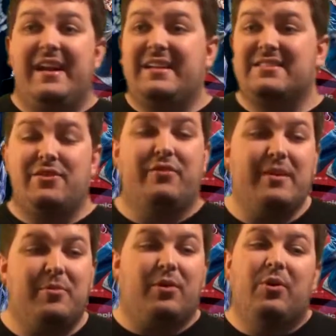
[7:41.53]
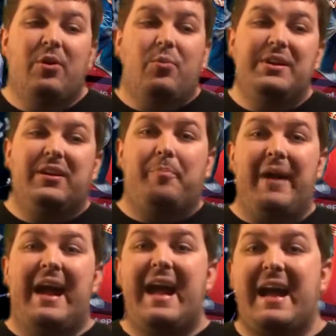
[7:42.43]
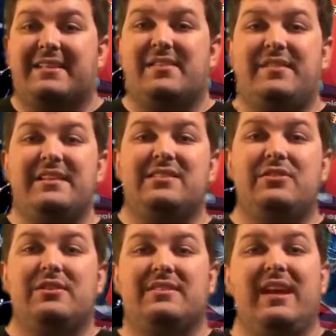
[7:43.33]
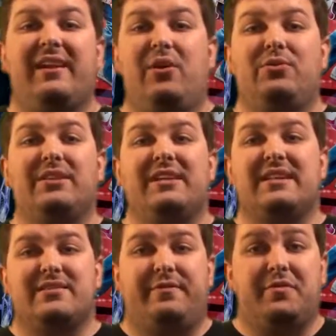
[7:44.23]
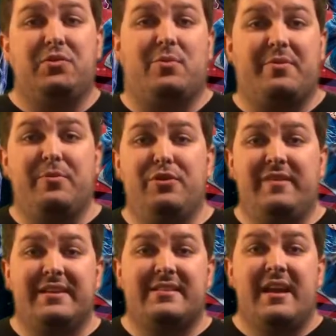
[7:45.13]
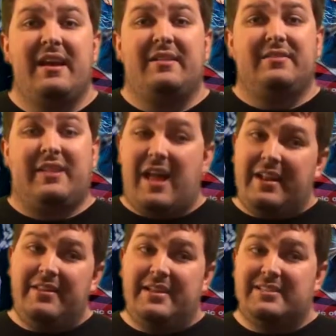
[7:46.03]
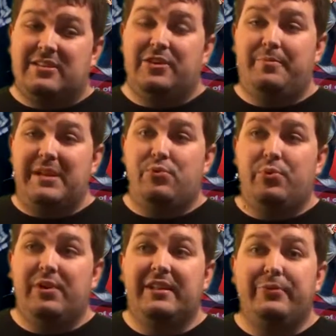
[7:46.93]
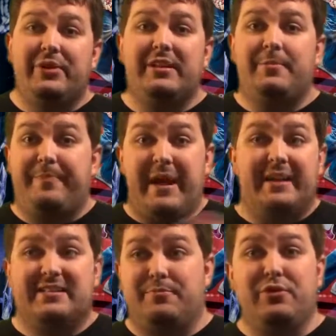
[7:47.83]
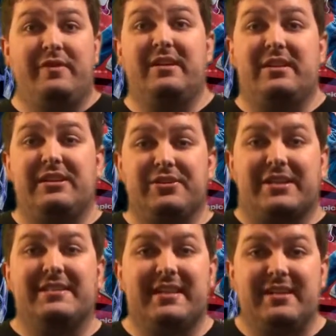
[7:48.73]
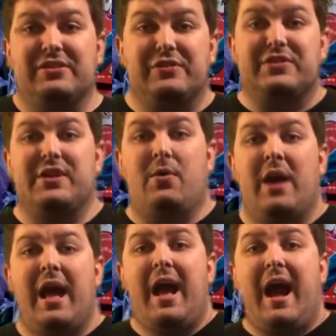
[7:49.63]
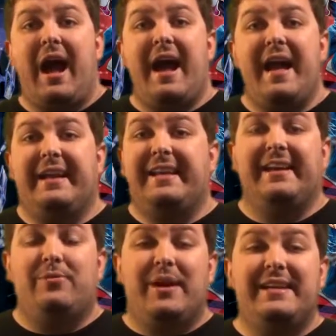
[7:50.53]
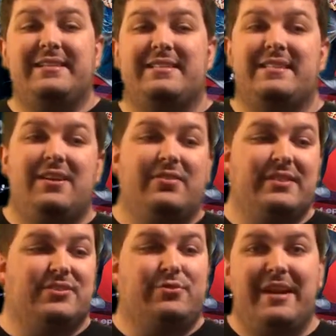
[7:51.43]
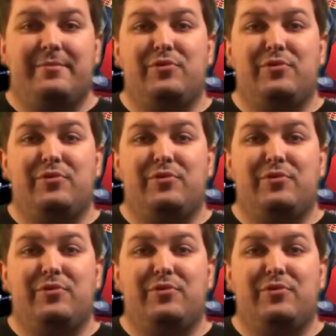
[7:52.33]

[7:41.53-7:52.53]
that is November. We are packed. This looks not only is full with movies, a lot of these could be really, really best movie of the year contenders. So I can't wait to see all these great